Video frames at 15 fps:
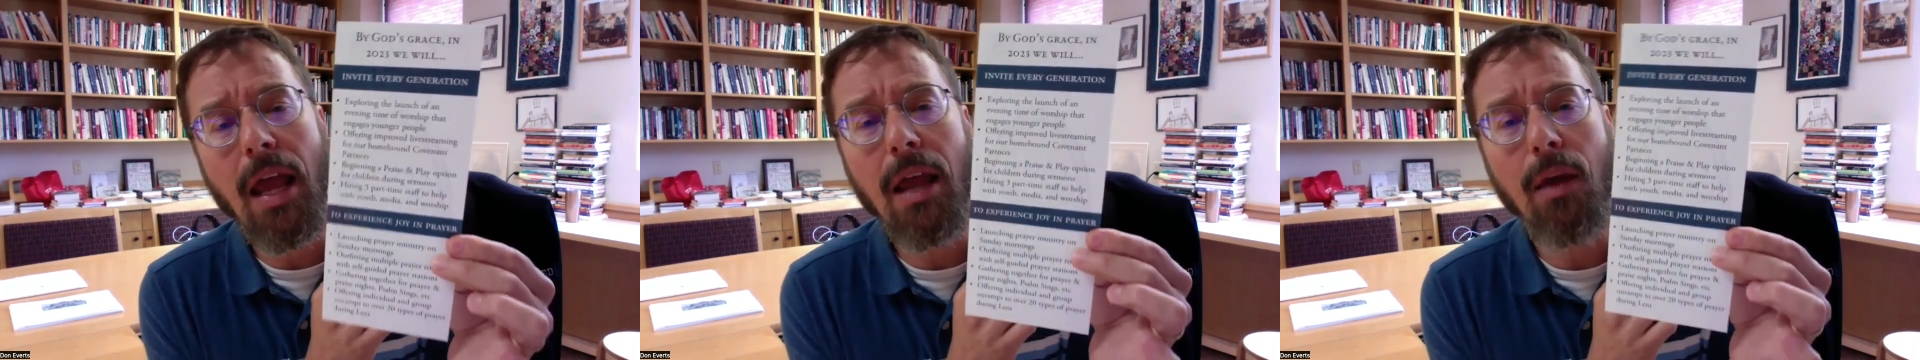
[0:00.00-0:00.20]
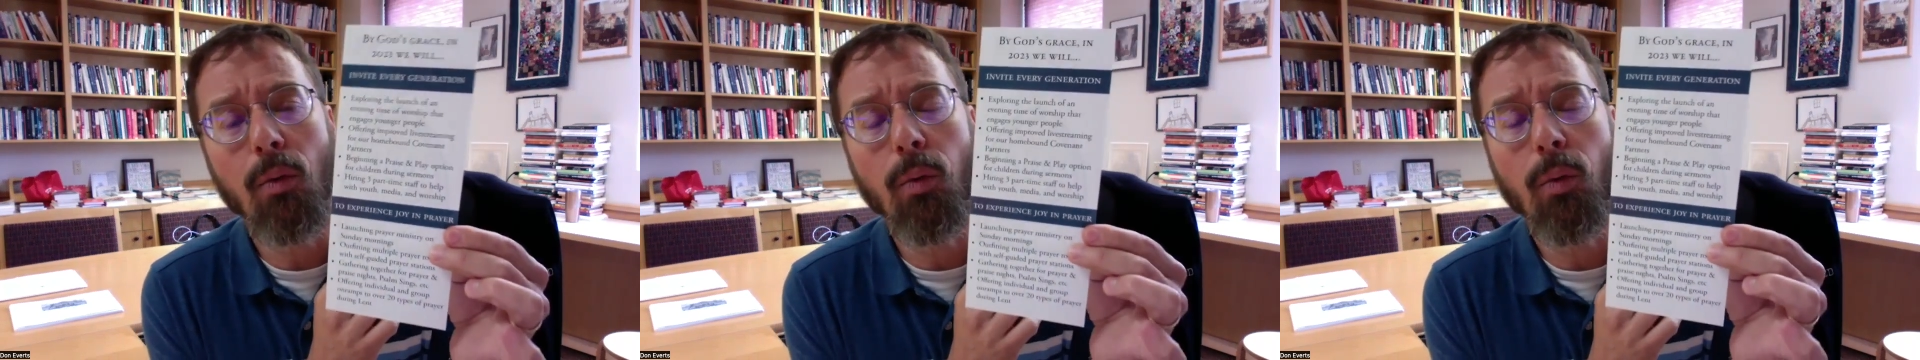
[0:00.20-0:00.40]

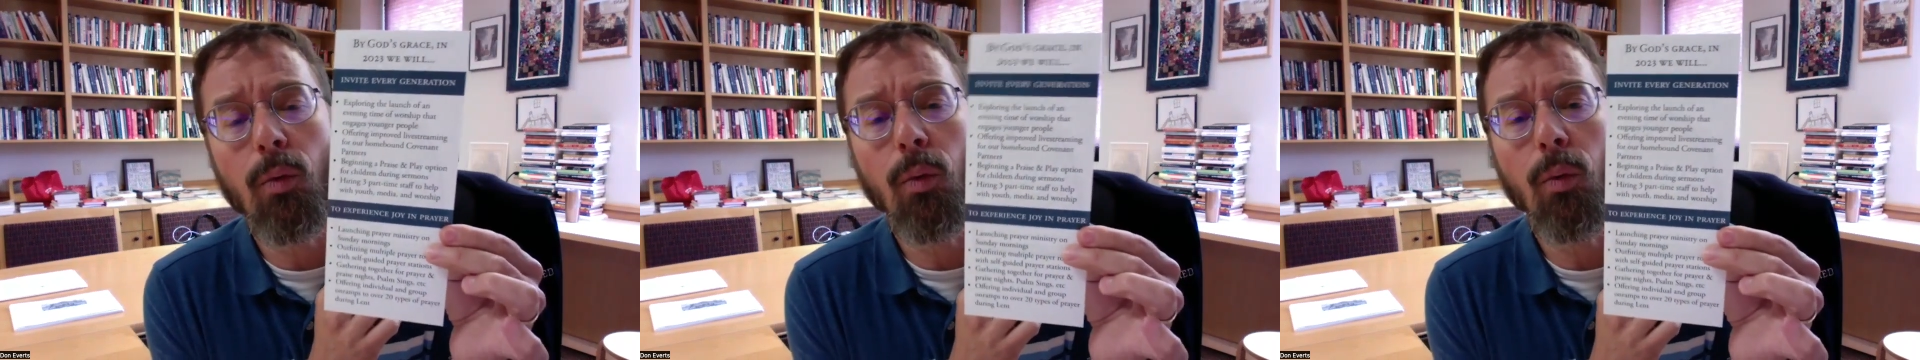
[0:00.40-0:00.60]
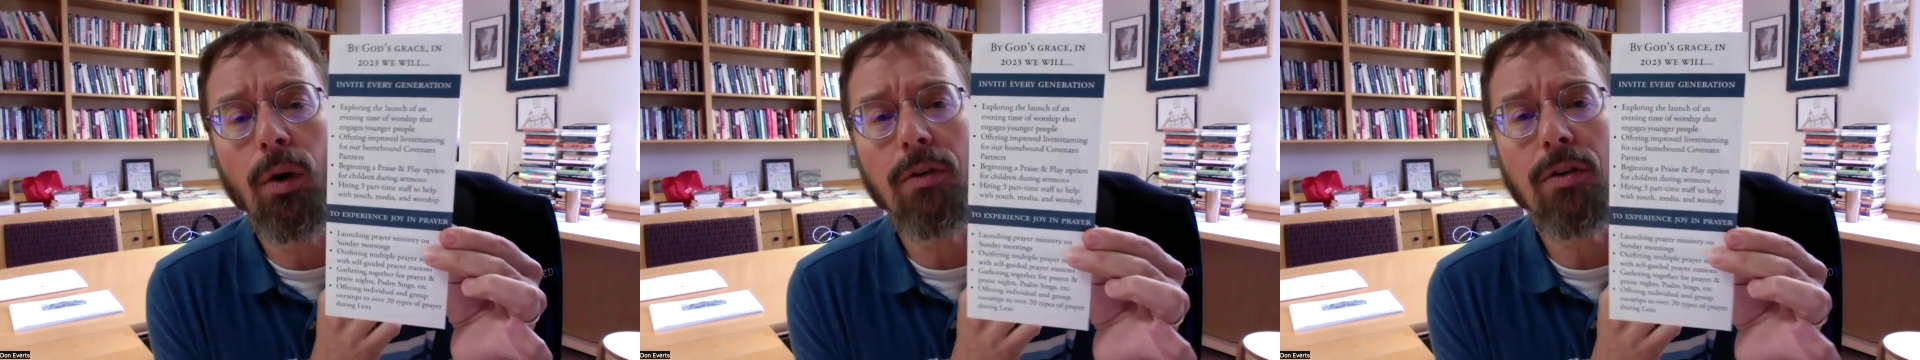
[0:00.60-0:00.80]
hey,
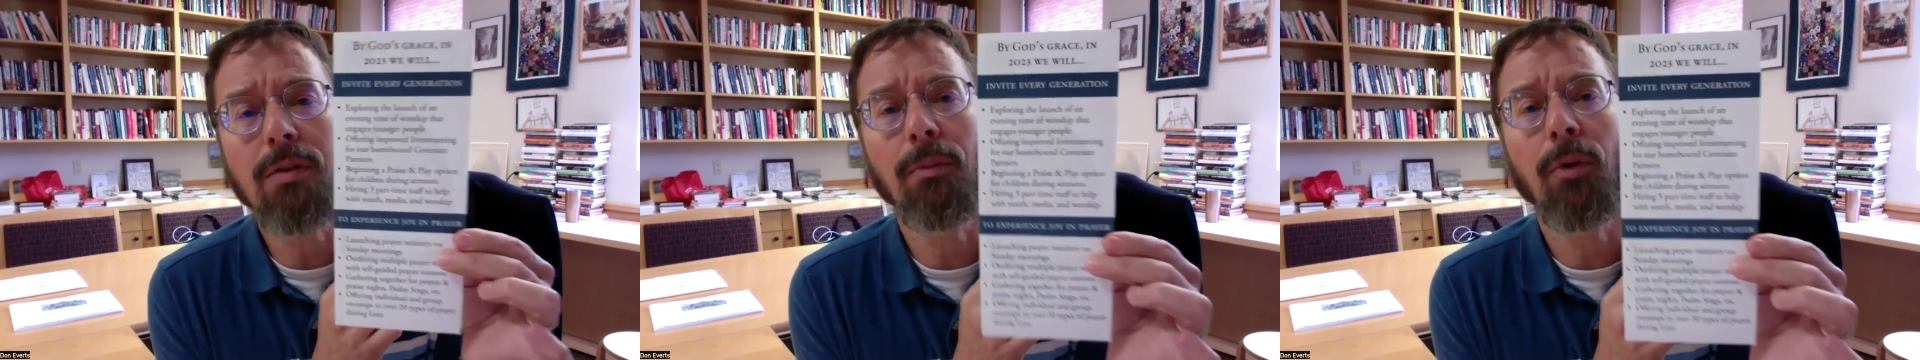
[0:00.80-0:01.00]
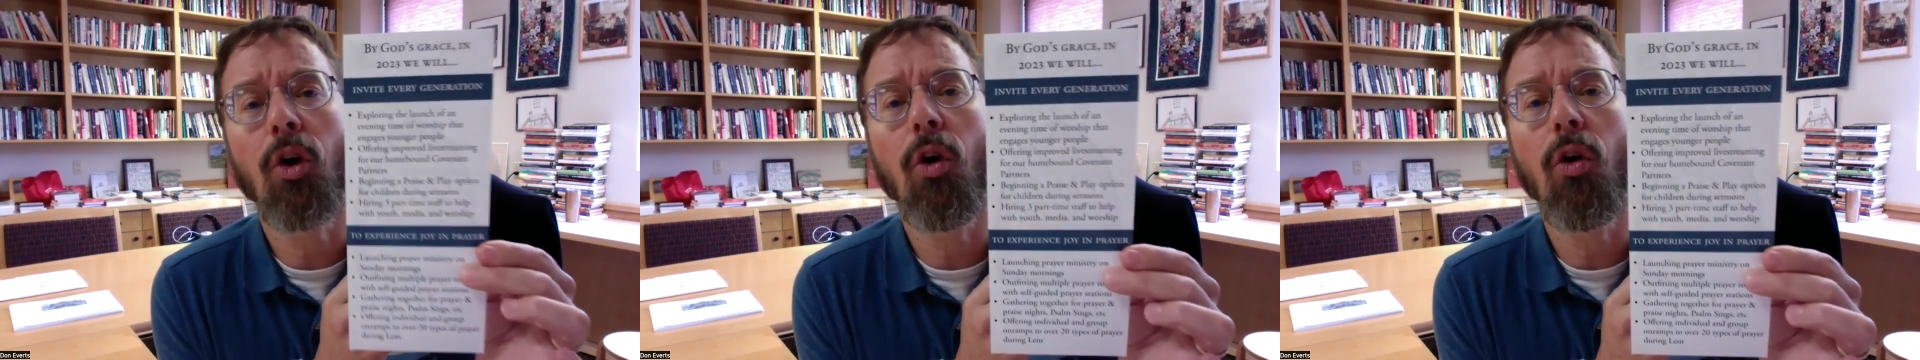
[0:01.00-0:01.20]
what are
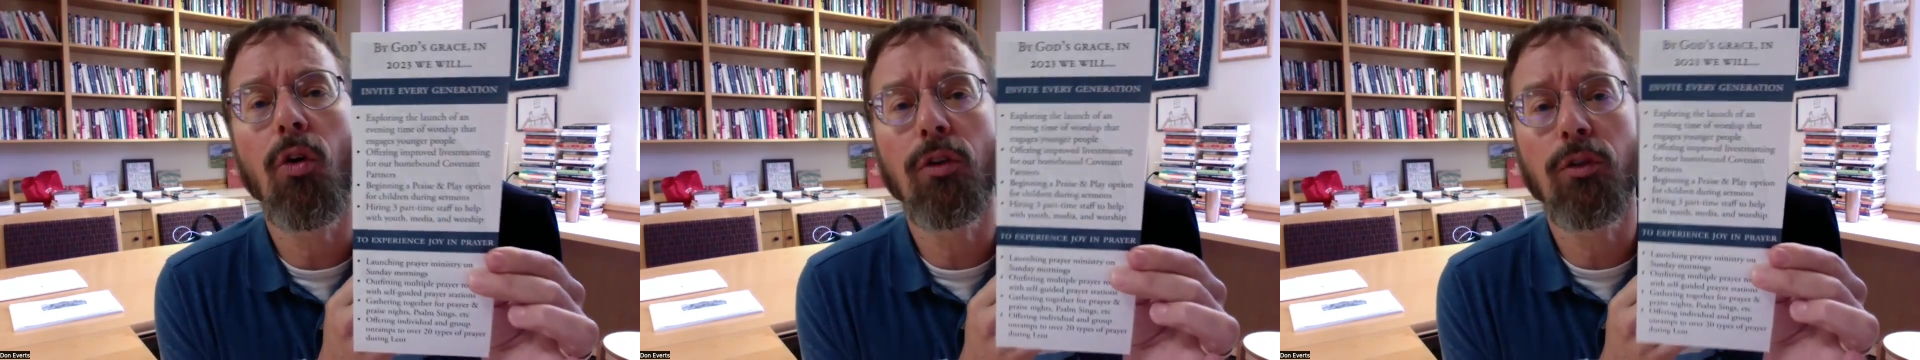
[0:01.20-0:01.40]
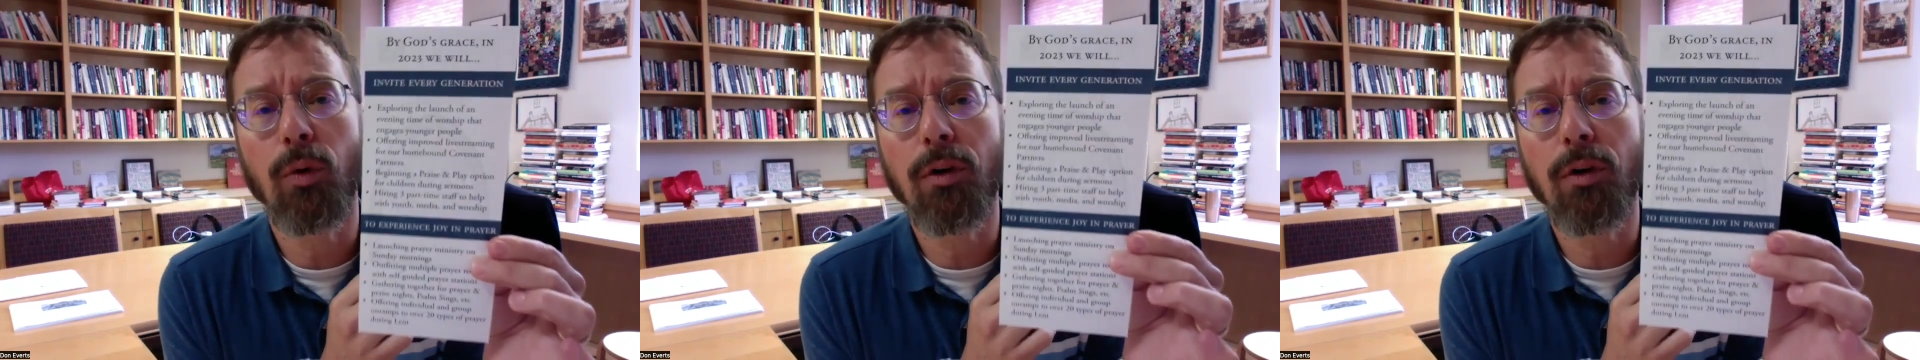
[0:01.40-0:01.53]
some goals?